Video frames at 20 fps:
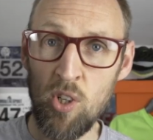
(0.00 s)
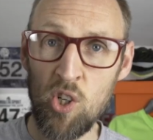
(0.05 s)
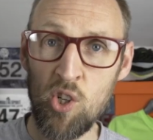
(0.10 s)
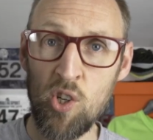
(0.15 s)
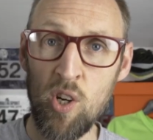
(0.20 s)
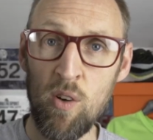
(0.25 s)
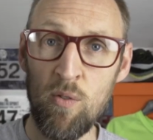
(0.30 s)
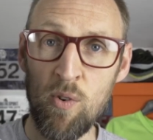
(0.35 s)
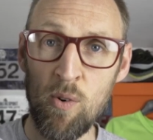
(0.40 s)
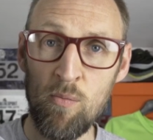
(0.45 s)
this
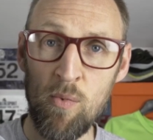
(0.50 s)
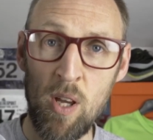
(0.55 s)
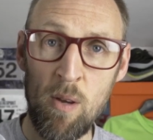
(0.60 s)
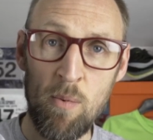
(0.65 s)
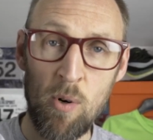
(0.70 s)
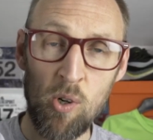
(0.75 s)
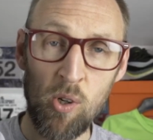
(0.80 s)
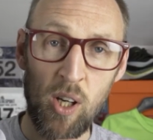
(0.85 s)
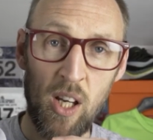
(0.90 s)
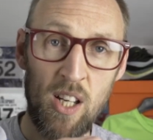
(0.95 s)
shoe from
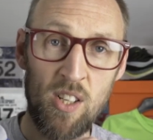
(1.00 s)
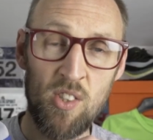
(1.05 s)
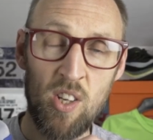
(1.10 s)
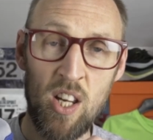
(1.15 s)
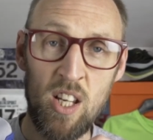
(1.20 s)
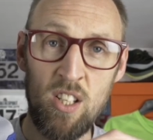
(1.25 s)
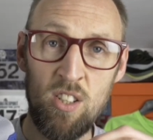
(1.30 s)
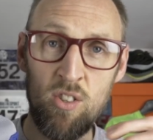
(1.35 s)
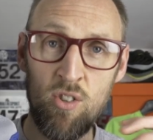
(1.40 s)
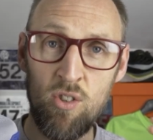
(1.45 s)
Reebok is
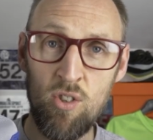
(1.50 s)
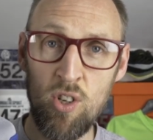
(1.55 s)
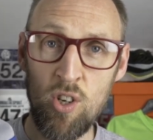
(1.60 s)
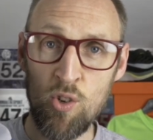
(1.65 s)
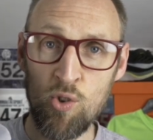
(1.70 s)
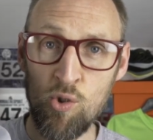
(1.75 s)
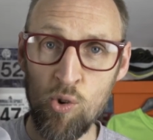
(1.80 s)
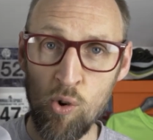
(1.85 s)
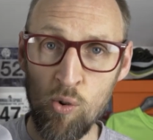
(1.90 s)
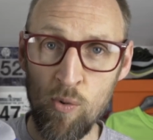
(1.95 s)
a
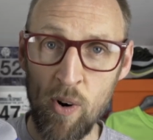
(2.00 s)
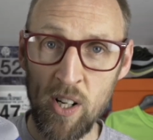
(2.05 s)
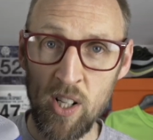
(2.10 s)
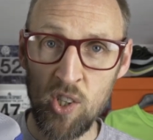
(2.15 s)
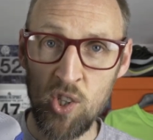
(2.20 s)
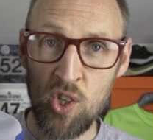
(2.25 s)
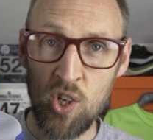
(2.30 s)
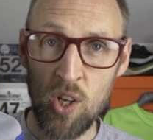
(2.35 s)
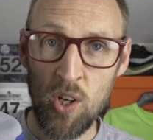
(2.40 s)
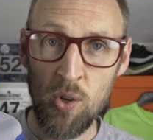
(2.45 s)
neutral
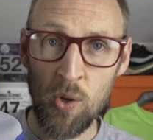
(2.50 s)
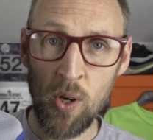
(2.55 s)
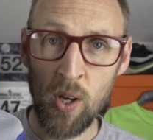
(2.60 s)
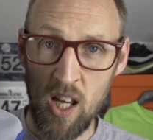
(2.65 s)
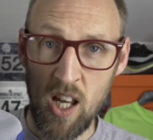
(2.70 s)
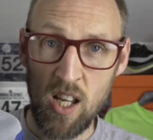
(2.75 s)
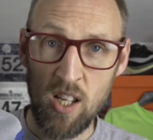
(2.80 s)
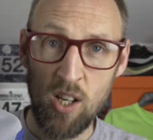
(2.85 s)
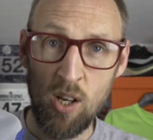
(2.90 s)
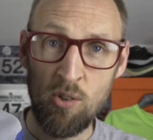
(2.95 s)
running shoe. It